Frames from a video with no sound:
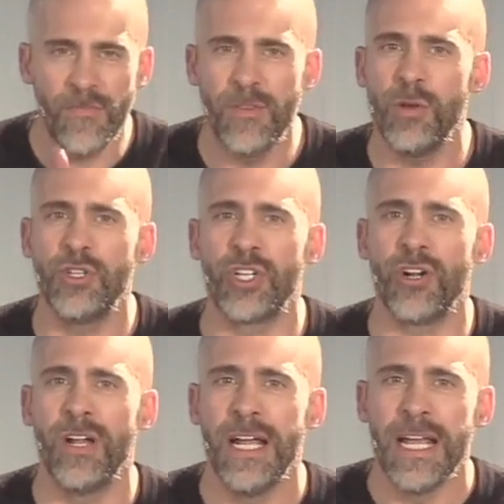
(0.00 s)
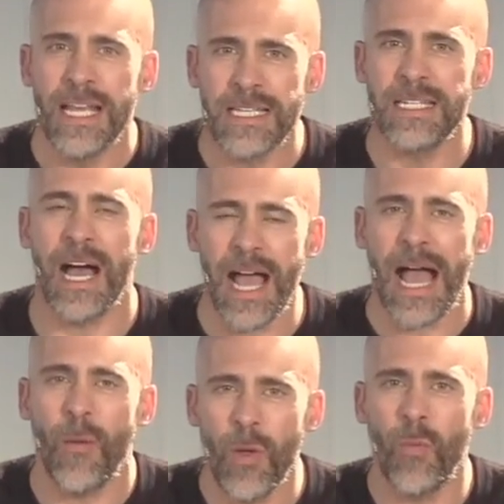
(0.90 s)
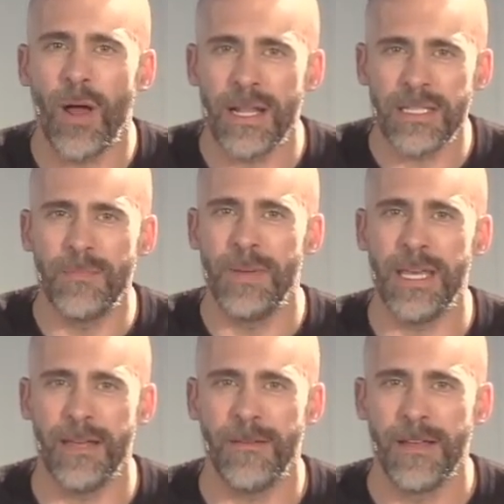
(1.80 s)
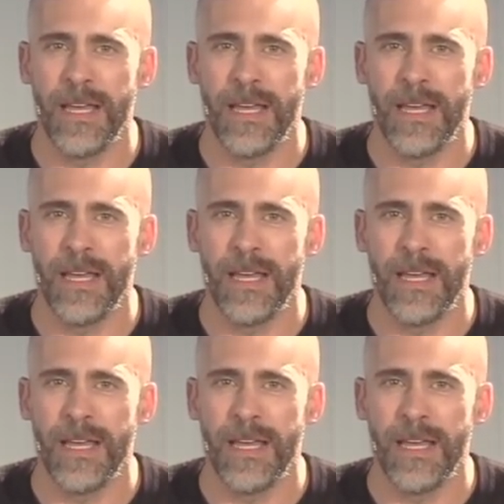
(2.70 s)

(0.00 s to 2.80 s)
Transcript: future is not how we want it to be.